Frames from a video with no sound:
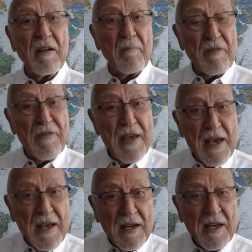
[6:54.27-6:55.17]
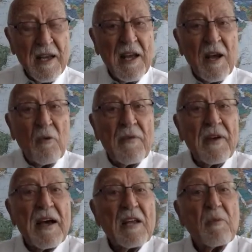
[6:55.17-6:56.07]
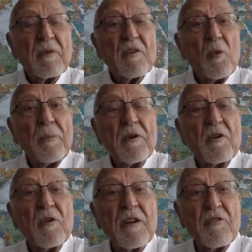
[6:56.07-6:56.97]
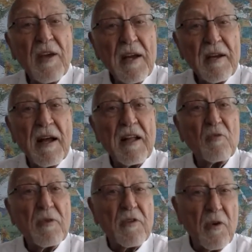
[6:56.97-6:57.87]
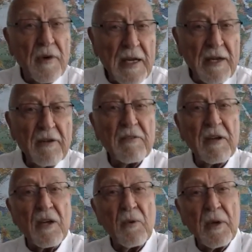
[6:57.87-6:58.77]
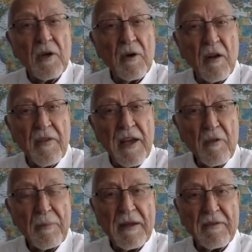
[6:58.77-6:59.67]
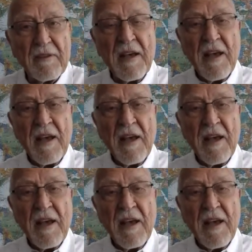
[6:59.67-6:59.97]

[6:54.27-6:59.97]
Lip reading: But then, when the gospel was opened to the Gentiles with Cornelius and going to all the other places,